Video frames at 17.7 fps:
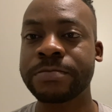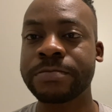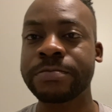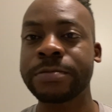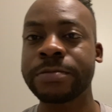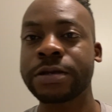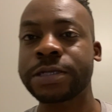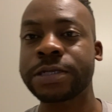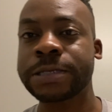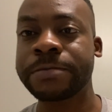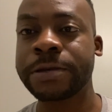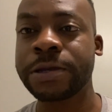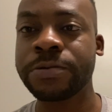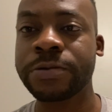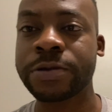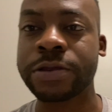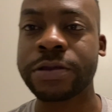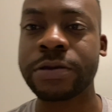to uh, speak
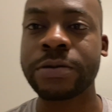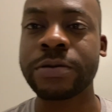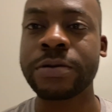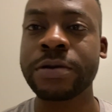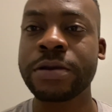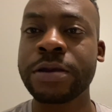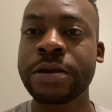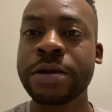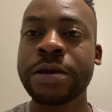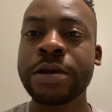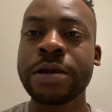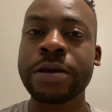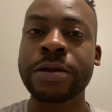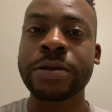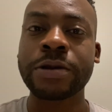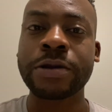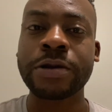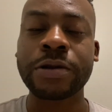with you.
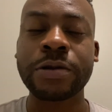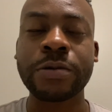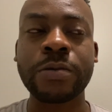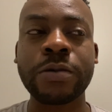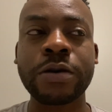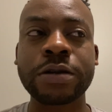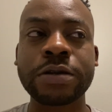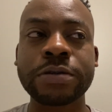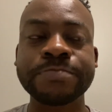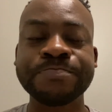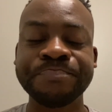They're going to want to,